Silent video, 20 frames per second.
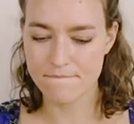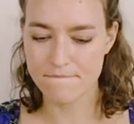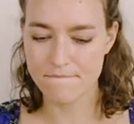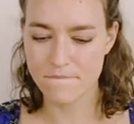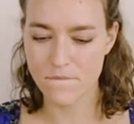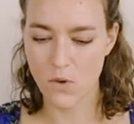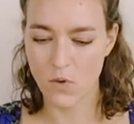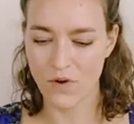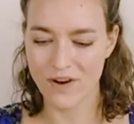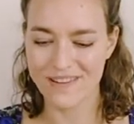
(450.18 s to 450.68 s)

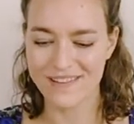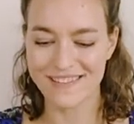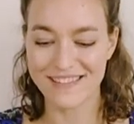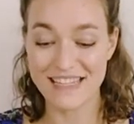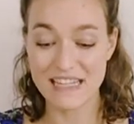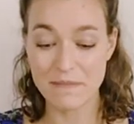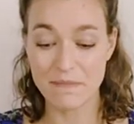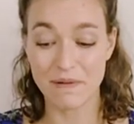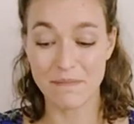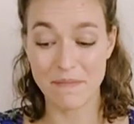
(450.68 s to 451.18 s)
or as
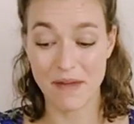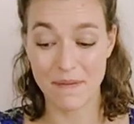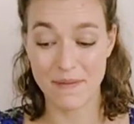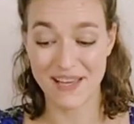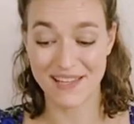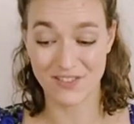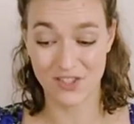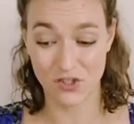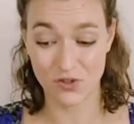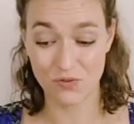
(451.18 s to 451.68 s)
deep maybe
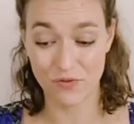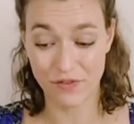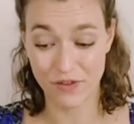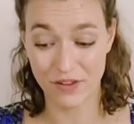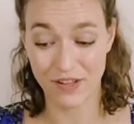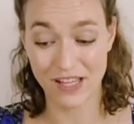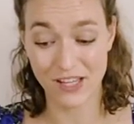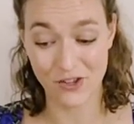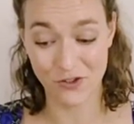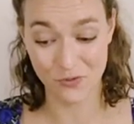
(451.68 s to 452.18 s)
as you feel
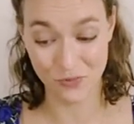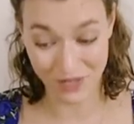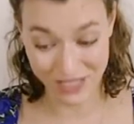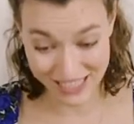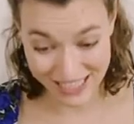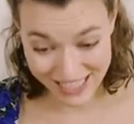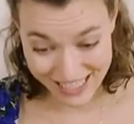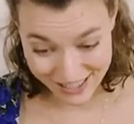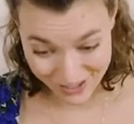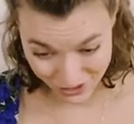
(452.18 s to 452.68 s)
like you
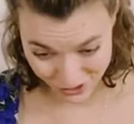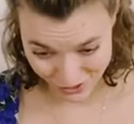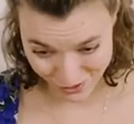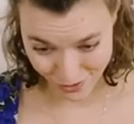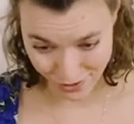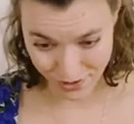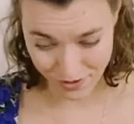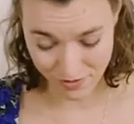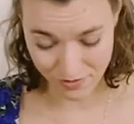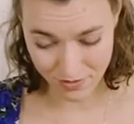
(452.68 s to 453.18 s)
need to go,
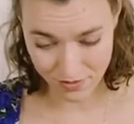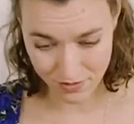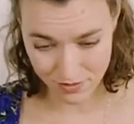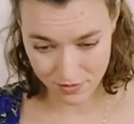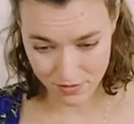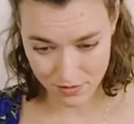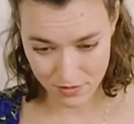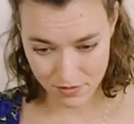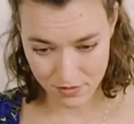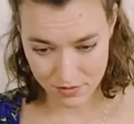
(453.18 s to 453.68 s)

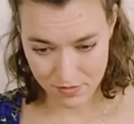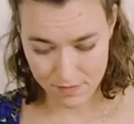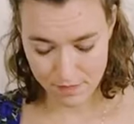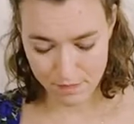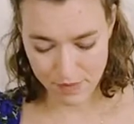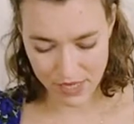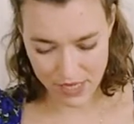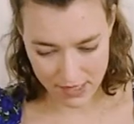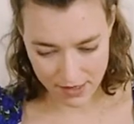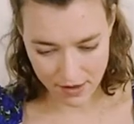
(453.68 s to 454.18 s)

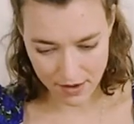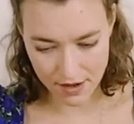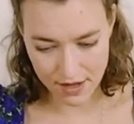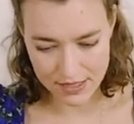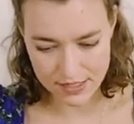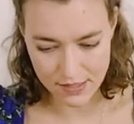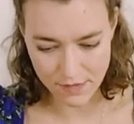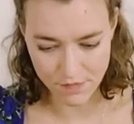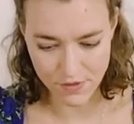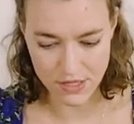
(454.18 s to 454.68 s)

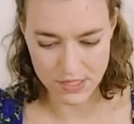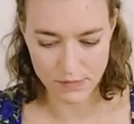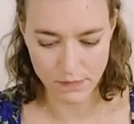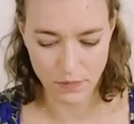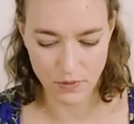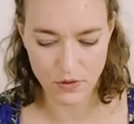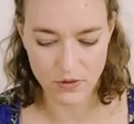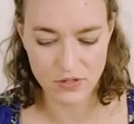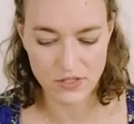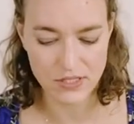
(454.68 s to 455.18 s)
because of this
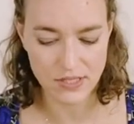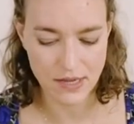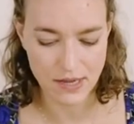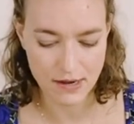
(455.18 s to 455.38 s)
person